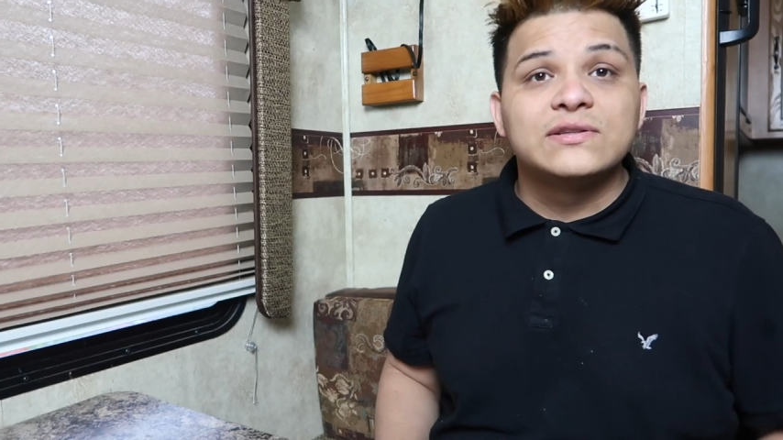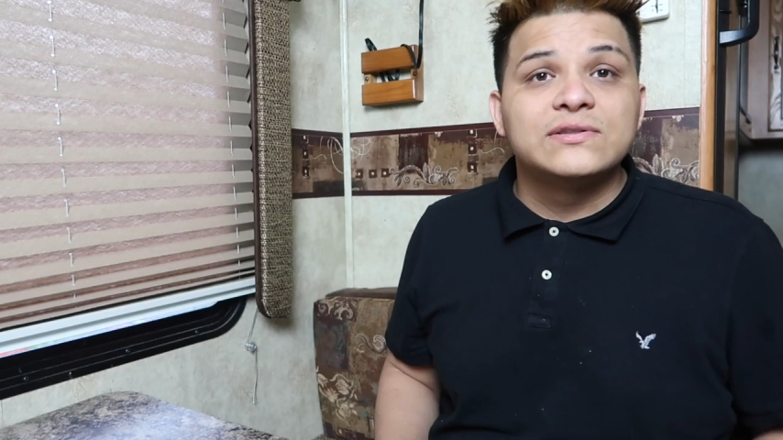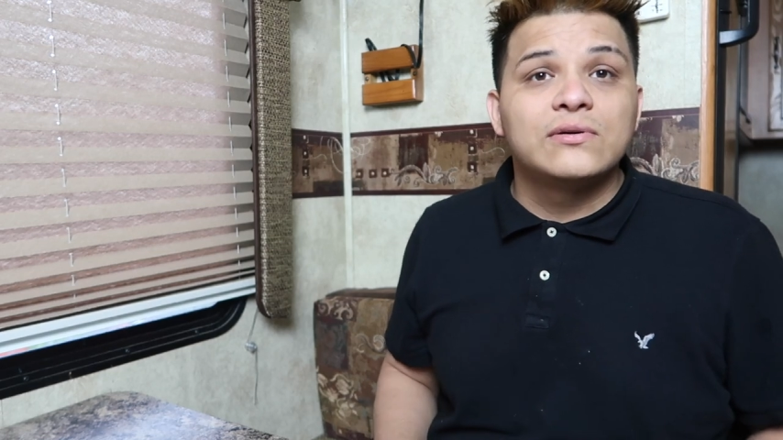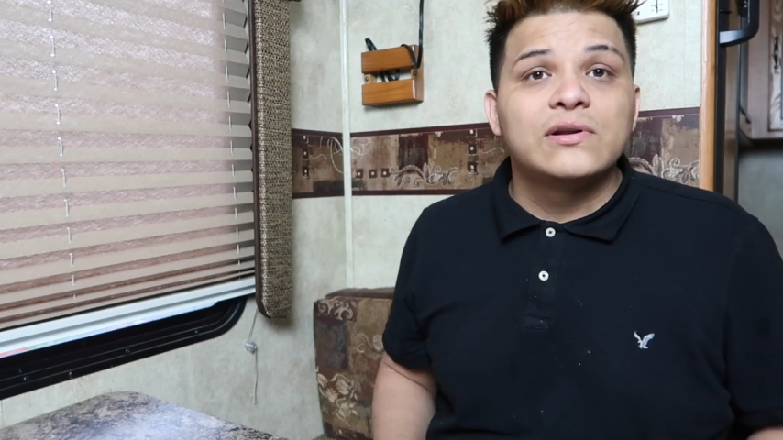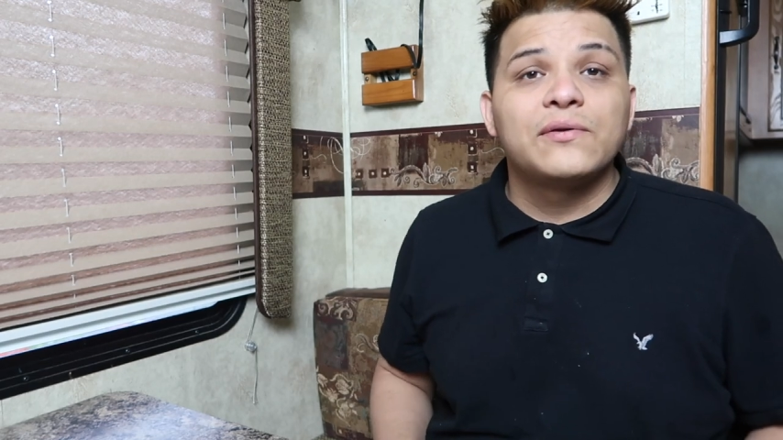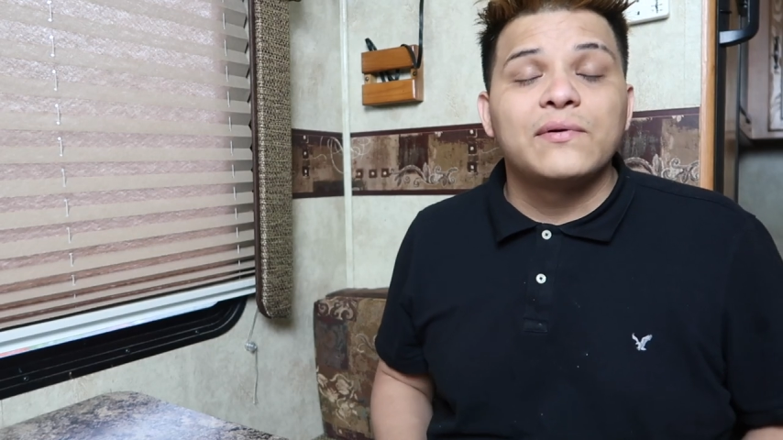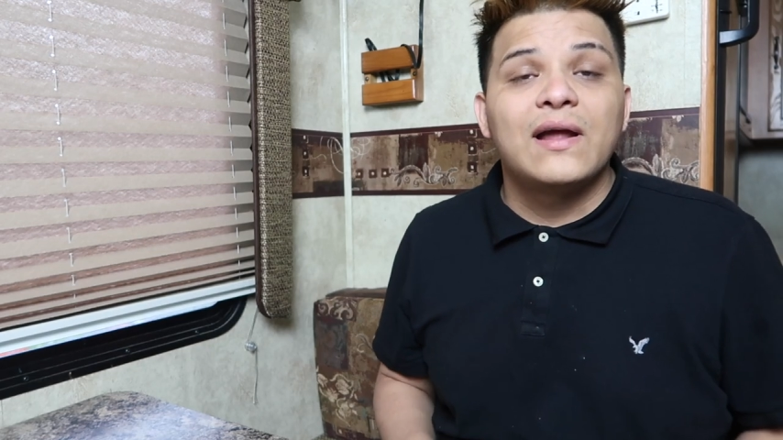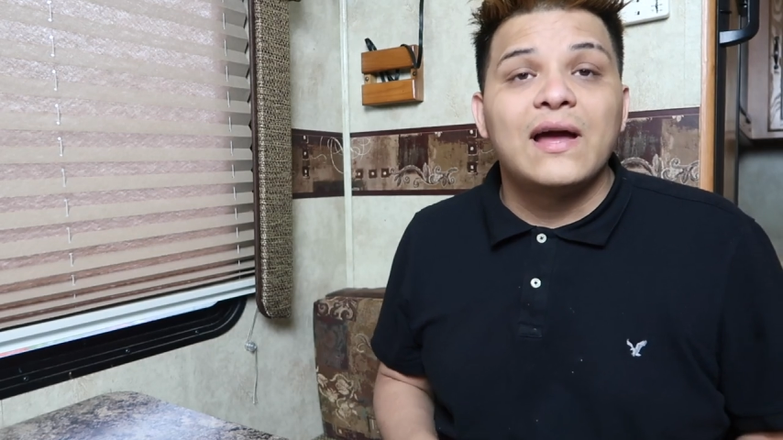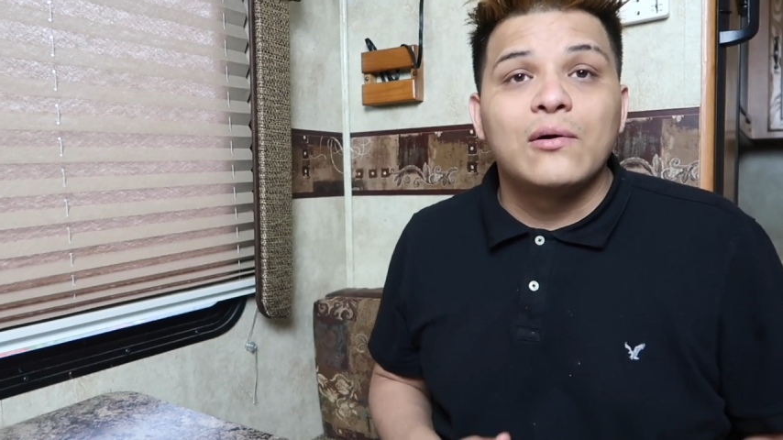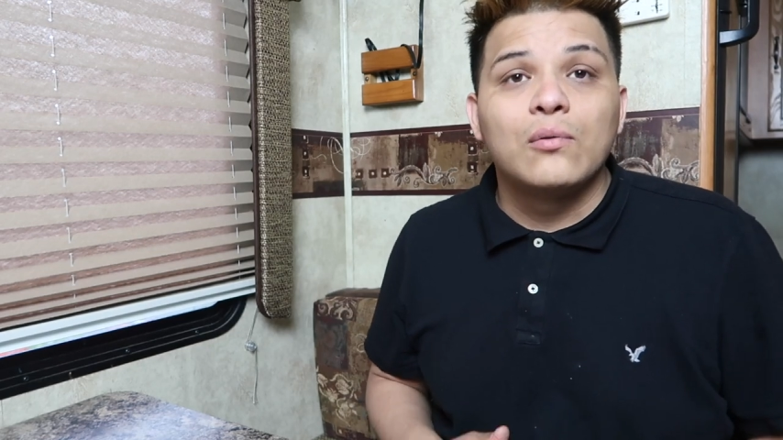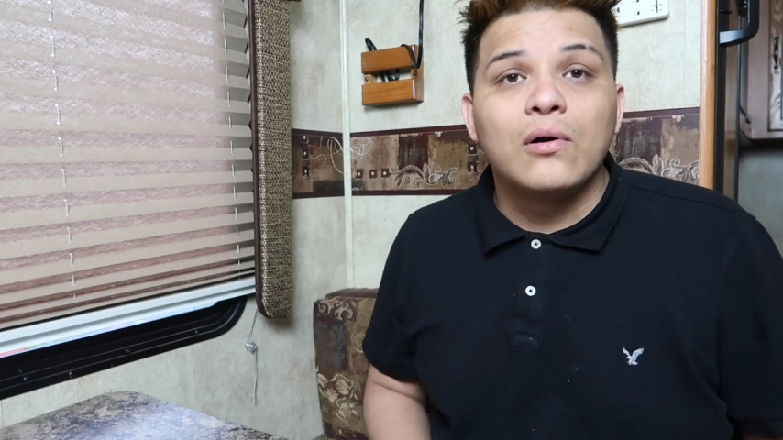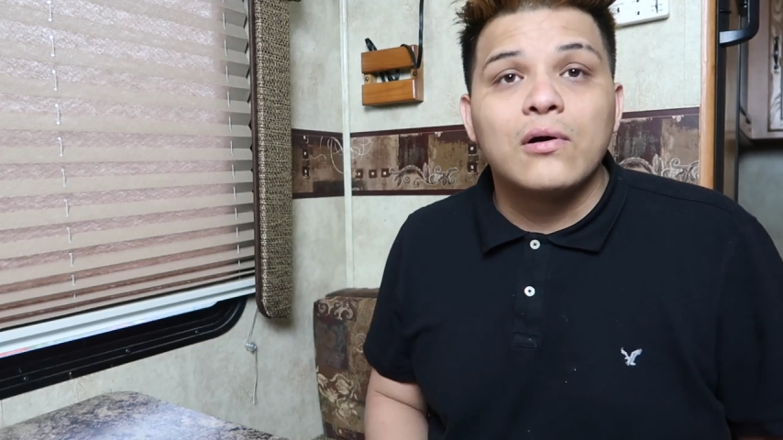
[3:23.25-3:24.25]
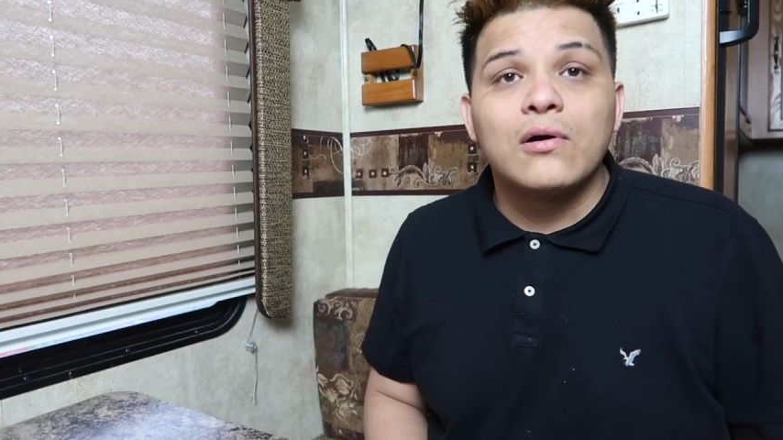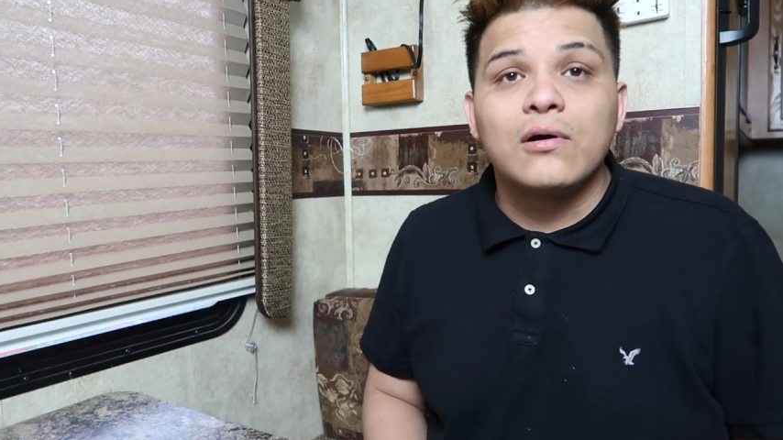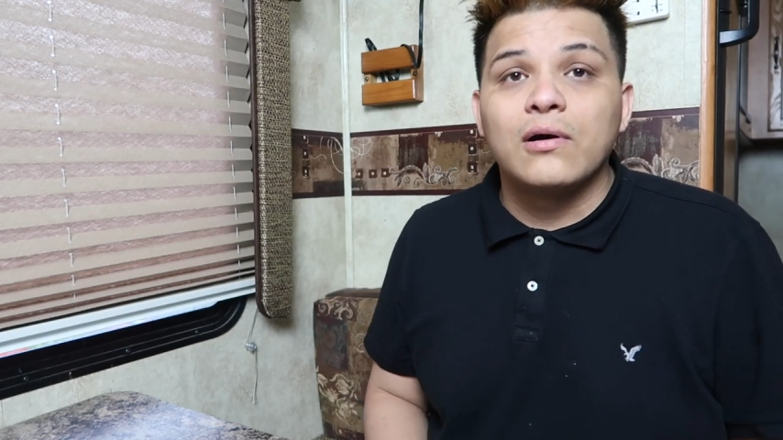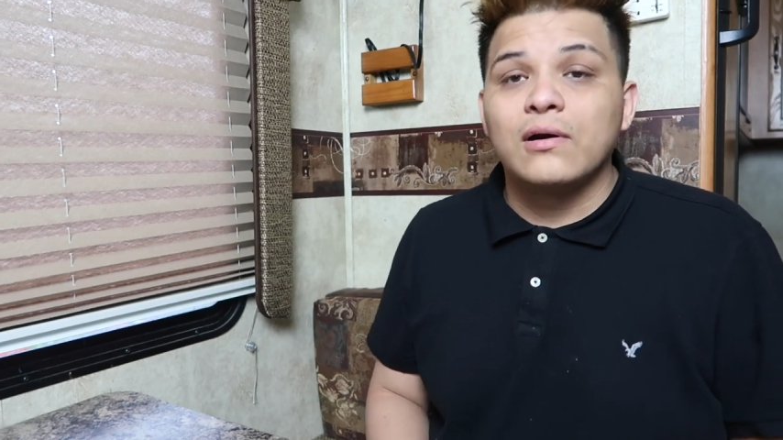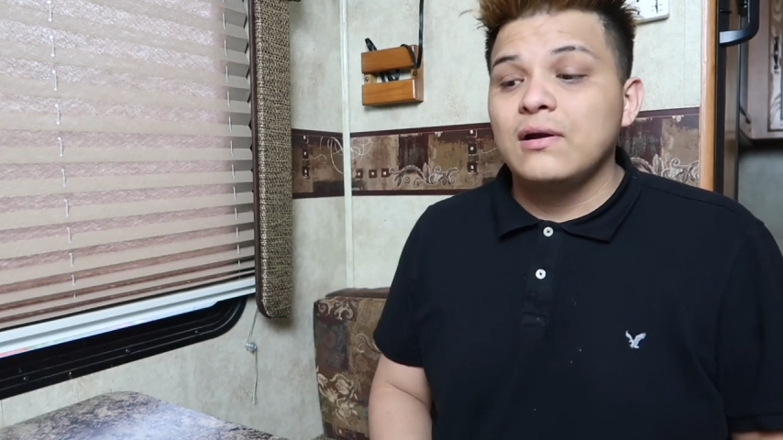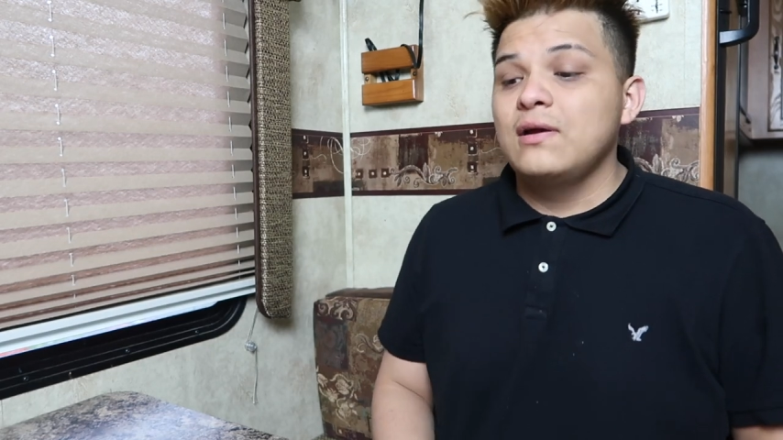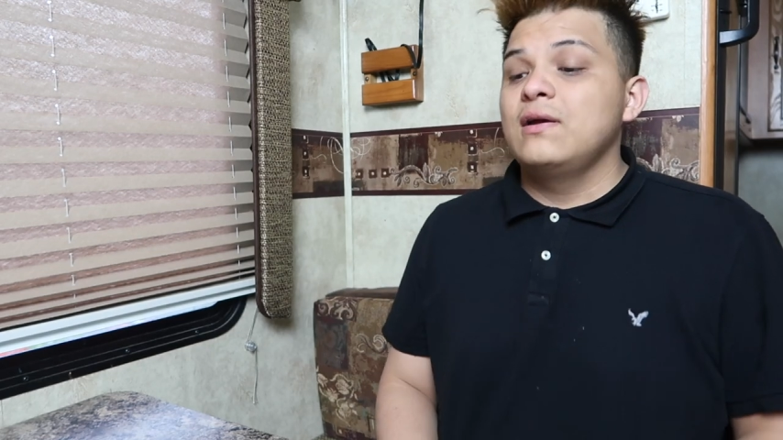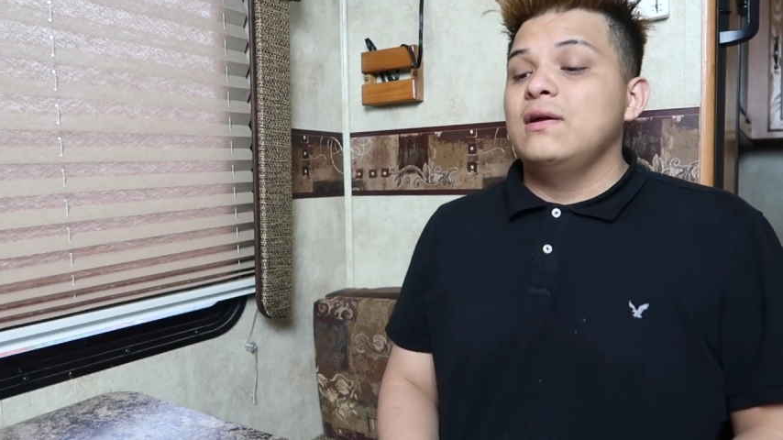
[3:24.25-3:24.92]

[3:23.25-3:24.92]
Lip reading: because you only rely on one card.